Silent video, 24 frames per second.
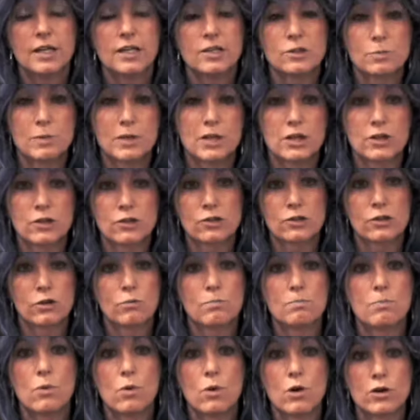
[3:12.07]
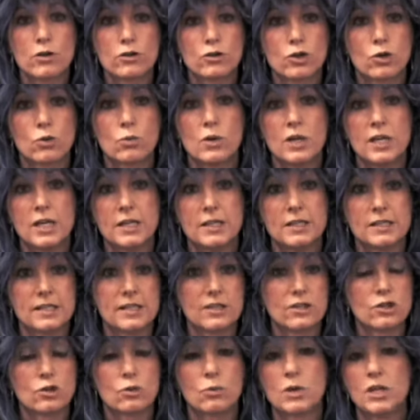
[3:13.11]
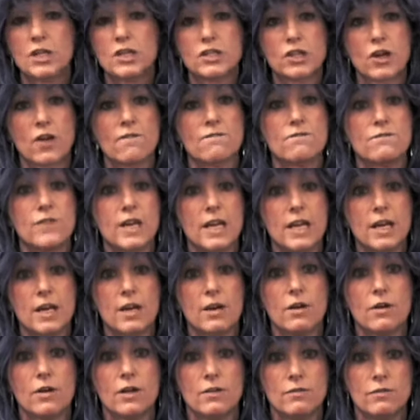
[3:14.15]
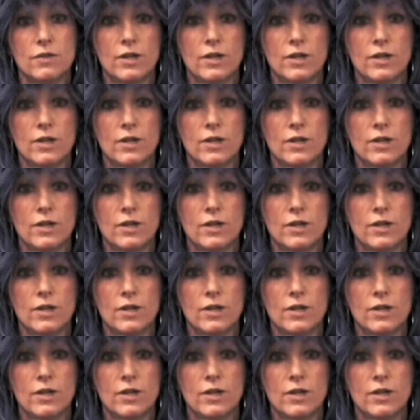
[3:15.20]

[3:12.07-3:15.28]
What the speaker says: is because they're born twins, and twins are very,